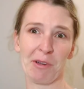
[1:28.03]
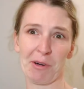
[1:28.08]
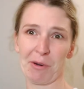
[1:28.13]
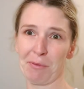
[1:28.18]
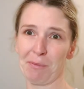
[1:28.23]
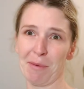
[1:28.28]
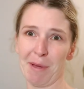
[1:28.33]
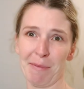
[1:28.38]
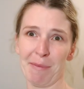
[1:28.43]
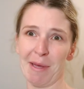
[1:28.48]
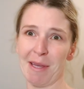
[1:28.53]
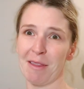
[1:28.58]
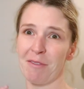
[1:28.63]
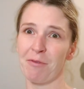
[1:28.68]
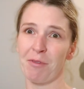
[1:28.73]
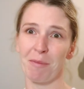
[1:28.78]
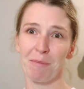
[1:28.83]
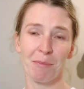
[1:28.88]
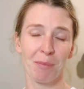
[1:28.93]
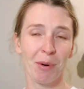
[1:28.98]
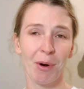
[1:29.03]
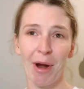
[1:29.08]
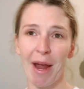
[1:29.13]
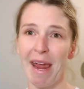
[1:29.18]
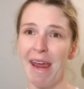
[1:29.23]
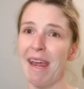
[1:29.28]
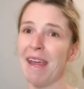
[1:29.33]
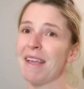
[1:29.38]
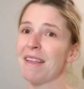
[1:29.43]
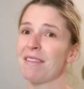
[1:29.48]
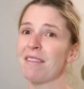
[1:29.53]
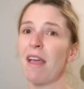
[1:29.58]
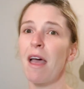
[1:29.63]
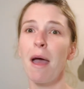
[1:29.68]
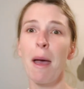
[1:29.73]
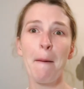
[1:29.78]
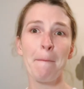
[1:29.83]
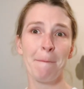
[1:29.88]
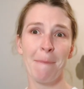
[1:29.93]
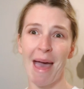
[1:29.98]
know, maybe it's from praise,
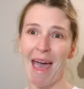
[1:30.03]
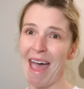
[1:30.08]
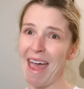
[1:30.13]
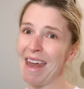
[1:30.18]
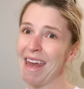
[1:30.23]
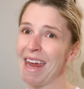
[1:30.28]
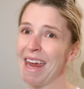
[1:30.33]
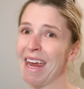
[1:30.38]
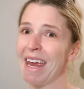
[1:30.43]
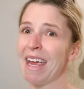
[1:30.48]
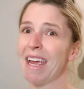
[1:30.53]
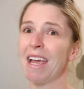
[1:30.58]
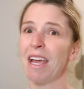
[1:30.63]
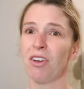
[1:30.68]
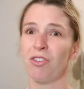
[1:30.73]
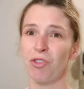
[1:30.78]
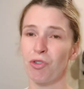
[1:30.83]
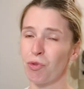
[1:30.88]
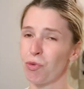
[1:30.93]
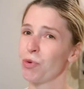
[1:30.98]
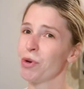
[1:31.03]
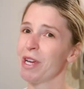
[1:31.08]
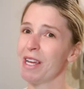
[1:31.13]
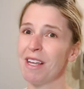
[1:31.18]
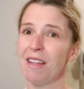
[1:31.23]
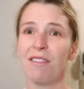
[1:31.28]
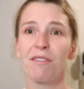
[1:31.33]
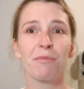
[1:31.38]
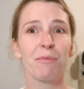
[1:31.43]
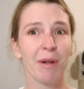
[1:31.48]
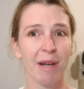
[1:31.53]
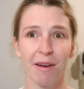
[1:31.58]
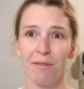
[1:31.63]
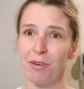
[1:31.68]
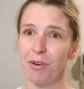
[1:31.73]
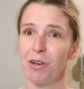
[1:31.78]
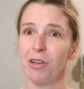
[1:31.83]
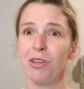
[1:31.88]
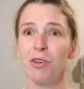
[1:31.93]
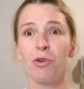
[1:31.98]
petting, treats,
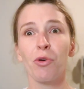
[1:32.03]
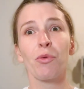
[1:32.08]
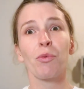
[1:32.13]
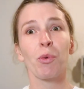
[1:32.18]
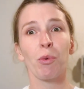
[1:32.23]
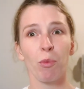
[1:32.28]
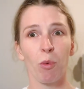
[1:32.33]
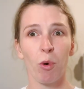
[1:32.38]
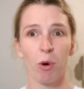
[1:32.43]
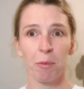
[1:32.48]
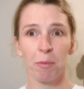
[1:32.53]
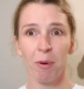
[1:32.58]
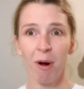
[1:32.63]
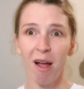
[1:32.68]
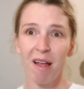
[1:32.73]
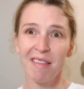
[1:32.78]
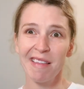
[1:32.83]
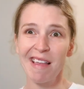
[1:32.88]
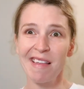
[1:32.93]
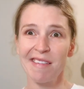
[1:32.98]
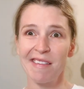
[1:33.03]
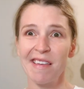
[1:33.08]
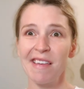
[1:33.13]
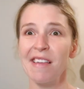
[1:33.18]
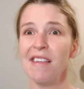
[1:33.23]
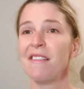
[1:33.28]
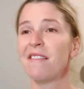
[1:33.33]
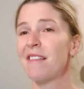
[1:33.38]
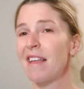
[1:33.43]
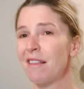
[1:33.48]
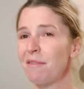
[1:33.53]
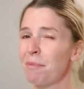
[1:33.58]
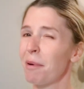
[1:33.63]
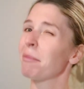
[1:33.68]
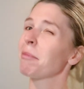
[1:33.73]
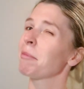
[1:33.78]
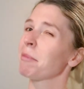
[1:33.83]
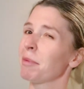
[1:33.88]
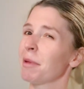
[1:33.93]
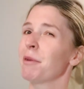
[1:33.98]
whatever your reward process is. That's
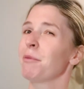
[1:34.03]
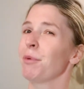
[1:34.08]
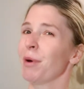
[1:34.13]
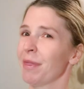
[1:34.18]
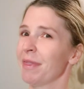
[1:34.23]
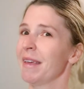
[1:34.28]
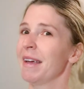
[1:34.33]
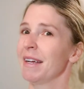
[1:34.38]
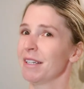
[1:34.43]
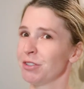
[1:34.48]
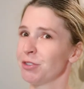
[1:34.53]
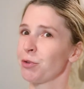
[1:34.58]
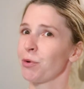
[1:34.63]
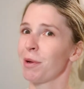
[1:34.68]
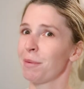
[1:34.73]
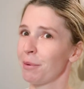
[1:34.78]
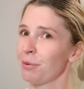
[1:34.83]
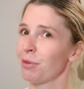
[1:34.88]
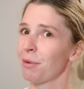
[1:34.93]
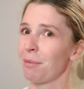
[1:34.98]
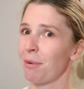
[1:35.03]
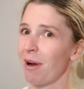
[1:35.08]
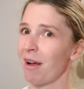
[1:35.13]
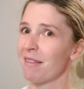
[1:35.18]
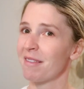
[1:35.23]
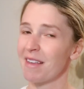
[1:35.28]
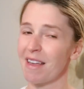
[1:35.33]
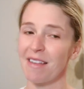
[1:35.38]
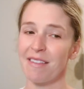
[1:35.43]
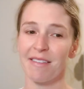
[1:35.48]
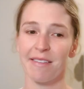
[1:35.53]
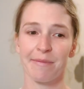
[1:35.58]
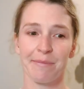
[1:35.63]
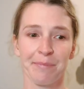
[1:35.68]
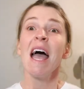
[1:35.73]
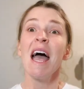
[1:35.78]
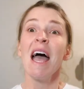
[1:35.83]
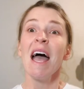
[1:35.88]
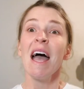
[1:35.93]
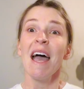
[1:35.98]
probably what they enjoy about the process.
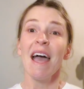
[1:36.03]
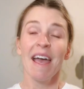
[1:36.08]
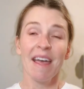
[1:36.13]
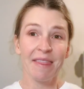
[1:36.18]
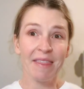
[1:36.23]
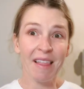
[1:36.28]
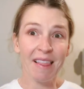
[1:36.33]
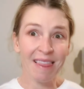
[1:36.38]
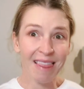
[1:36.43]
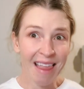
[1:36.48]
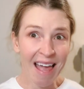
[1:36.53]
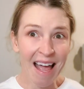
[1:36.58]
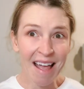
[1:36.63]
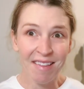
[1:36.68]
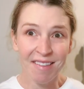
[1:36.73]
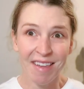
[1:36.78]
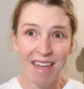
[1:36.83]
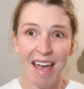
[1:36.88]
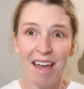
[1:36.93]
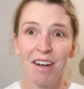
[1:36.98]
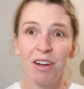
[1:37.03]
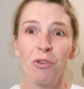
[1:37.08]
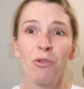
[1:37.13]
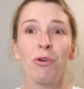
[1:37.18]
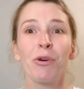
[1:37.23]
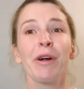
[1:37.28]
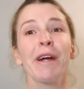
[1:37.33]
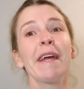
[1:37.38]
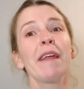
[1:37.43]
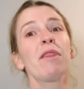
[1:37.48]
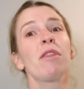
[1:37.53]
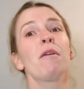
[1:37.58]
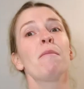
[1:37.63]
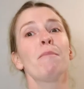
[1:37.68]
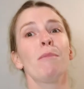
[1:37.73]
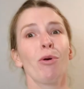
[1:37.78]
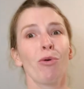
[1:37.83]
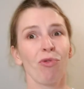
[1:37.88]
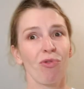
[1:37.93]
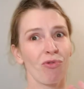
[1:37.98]
And the last category, the
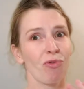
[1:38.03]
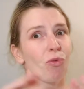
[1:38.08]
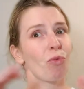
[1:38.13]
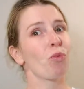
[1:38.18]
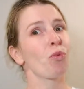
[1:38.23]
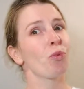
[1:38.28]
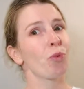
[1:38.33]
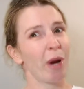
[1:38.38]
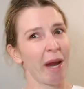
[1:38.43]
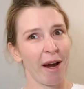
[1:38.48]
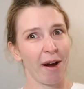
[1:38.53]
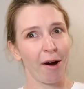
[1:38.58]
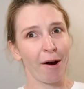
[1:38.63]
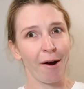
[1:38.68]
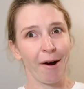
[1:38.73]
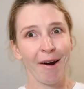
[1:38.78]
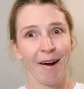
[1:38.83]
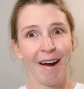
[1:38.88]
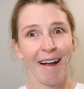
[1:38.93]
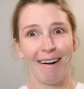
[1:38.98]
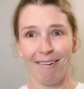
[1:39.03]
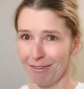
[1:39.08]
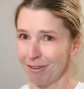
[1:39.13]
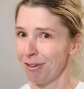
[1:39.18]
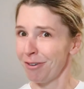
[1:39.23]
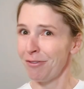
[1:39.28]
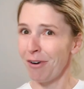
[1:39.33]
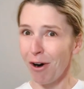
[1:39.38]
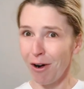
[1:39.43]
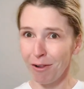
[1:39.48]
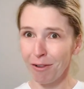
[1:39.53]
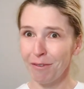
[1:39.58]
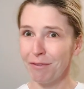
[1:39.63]
most rare out of all of